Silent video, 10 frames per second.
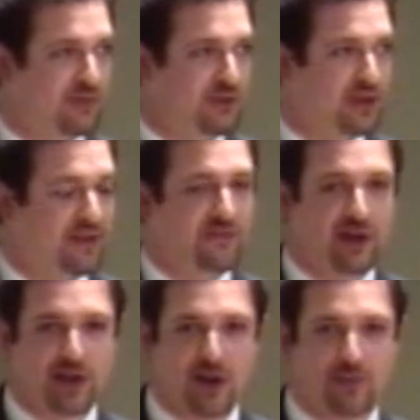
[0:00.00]
You get
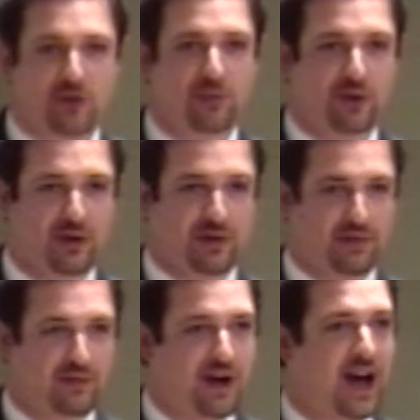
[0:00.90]
very
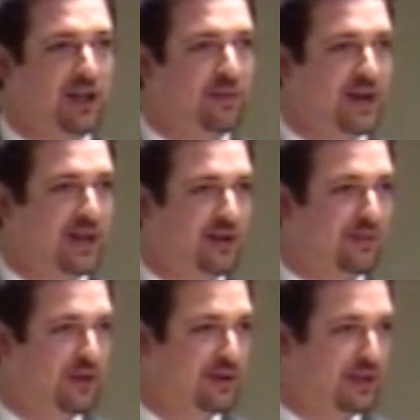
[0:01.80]
comfortable occupying
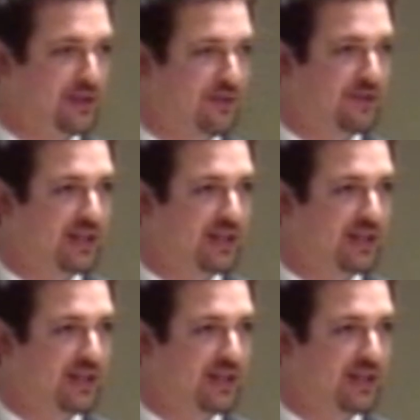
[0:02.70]
your buildings over